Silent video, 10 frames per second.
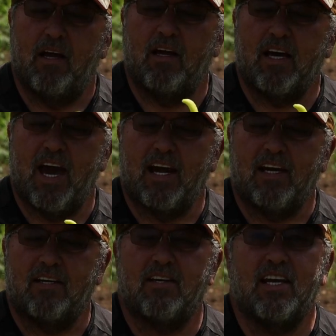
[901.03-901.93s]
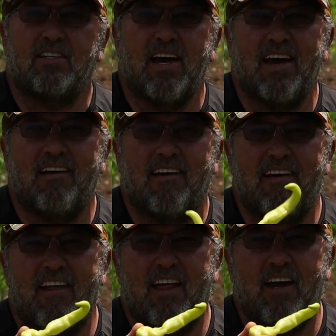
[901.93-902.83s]
Look at it. See, it's kindly
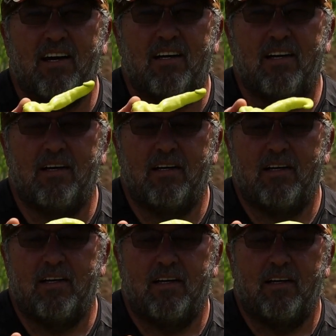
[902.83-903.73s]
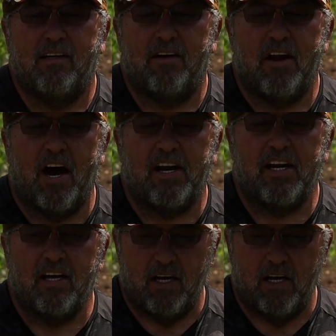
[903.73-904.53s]
knotted